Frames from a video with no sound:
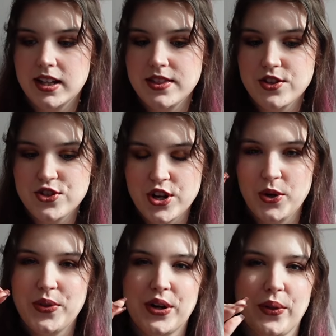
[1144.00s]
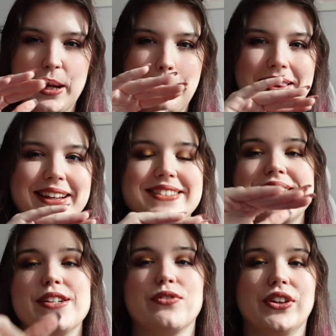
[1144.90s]
in the show that are like
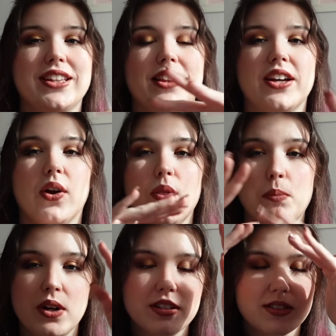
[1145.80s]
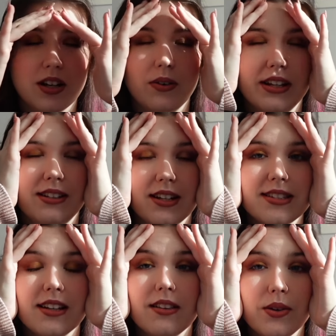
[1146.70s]
placed differently than they are in the book, so it does
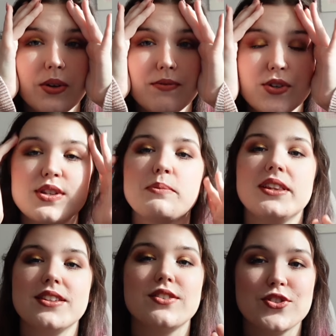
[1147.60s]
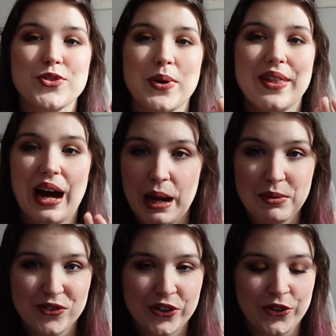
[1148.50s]
get a little confusing, but this is just the way that I
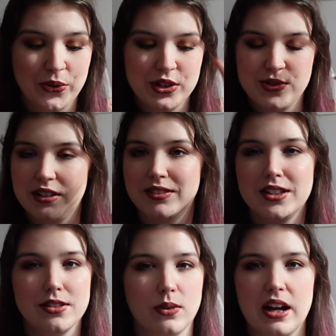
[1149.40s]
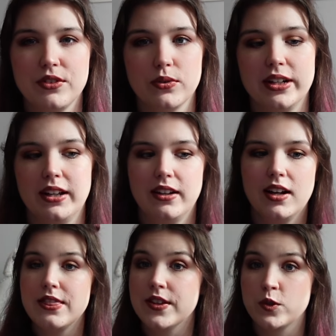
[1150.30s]
prefer to do it. You definitely don't have to read it
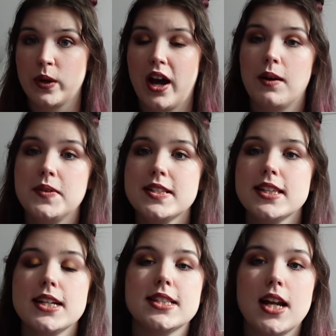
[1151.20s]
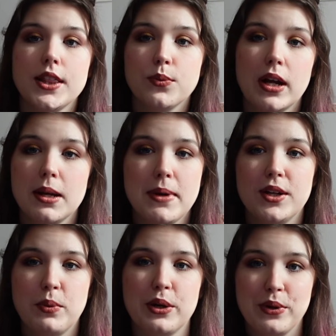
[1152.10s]
this way. Obviously, it's not the
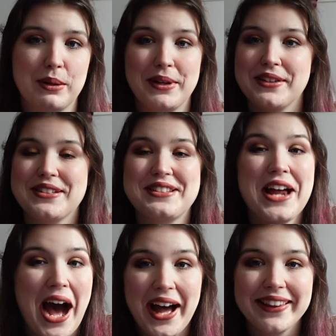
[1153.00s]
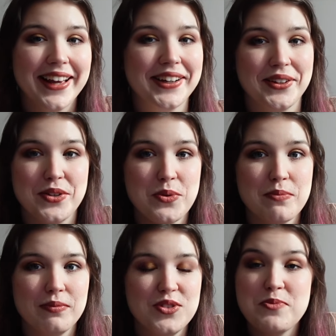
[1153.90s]
recommended way to read it because it's not like
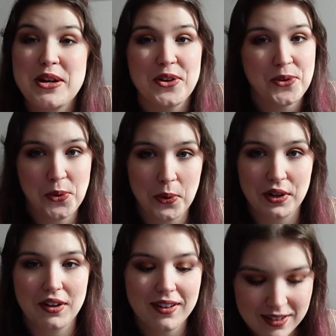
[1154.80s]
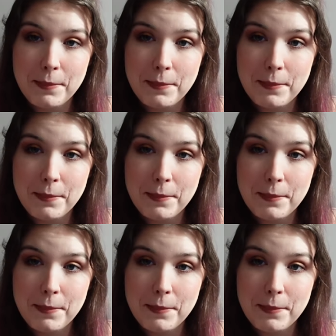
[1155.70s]
numerical order.